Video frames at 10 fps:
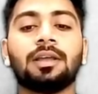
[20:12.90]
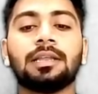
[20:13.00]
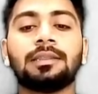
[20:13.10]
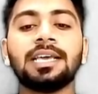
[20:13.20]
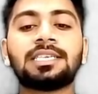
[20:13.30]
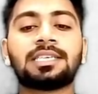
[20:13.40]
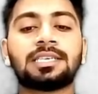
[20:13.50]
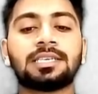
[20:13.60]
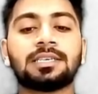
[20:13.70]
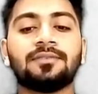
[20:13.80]
This
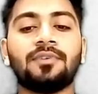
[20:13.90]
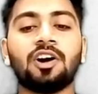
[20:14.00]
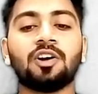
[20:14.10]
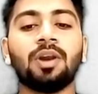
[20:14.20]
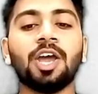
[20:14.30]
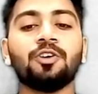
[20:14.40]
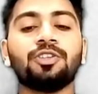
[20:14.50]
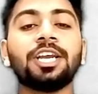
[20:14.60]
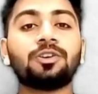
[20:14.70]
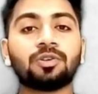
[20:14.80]
formula you
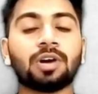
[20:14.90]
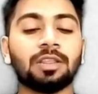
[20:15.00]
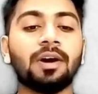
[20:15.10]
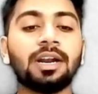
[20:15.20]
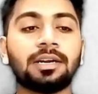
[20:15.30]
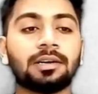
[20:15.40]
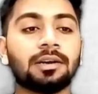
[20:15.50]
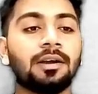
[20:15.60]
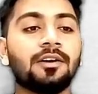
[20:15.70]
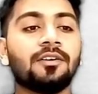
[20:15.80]
need to convert
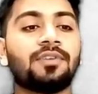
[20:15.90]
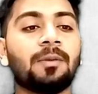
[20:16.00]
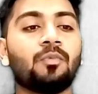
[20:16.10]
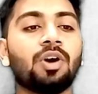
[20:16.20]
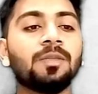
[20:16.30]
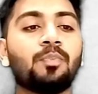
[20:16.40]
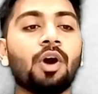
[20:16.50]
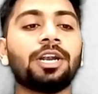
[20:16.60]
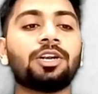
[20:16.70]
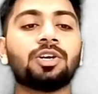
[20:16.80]
from one
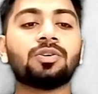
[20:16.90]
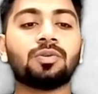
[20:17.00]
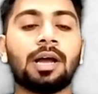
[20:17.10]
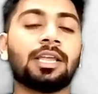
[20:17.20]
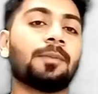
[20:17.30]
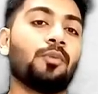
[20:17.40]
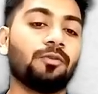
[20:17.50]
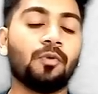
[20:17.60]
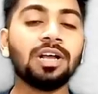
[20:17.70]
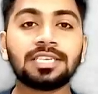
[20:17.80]
point to other
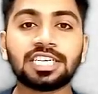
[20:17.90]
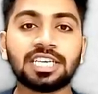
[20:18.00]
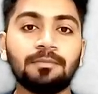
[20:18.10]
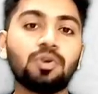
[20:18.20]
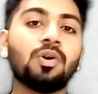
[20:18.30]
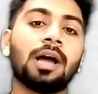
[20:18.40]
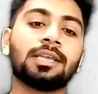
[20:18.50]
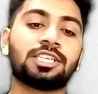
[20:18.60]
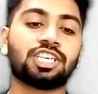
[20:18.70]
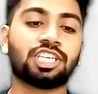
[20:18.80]
point, one system to
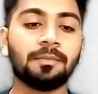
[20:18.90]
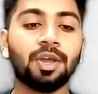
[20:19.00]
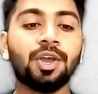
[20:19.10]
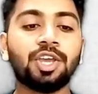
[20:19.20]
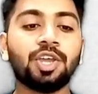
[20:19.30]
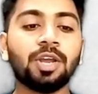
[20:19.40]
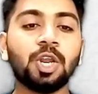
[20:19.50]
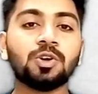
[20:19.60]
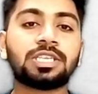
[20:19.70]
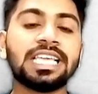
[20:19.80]
other system. You will
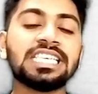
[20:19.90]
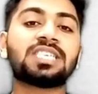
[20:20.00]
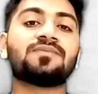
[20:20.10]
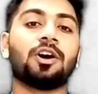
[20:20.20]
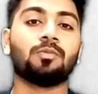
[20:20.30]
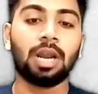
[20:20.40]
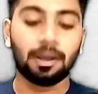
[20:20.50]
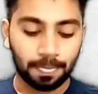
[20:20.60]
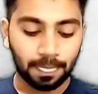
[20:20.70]
use this formula.